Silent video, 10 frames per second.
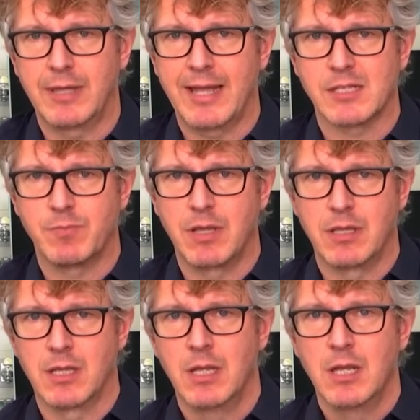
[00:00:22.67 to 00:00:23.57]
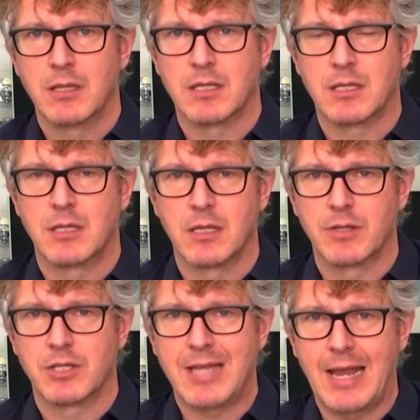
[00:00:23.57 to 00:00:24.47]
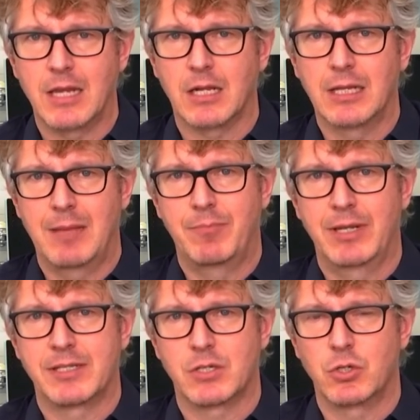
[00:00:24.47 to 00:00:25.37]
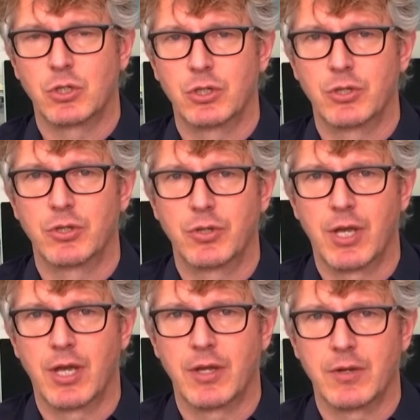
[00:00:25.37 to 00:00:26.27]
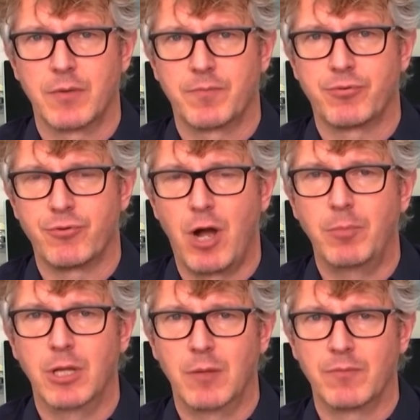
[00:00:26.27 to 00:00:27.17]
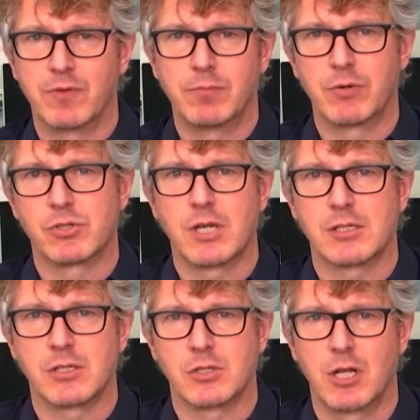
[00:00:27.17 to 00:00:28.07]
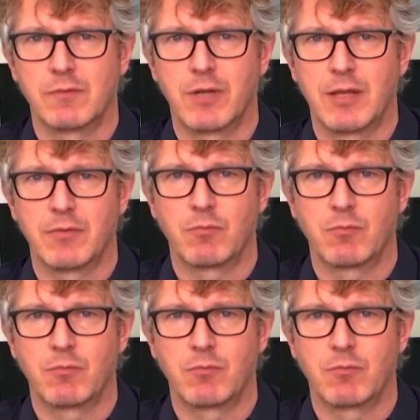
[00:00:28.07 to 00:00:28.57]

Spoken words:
That's been the technical and political problem for both sides to solve,